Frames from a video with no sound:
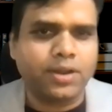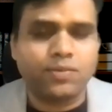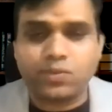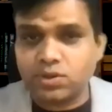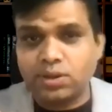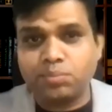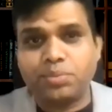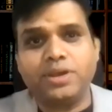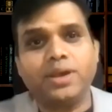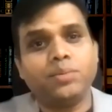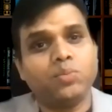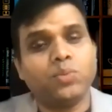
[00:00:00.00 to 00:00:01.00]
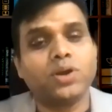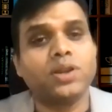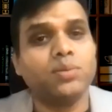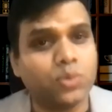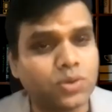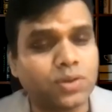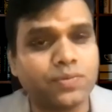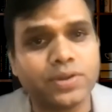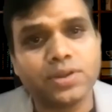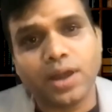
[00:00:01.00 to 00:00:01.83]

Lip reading: Of course, in PM and Book Club, most of us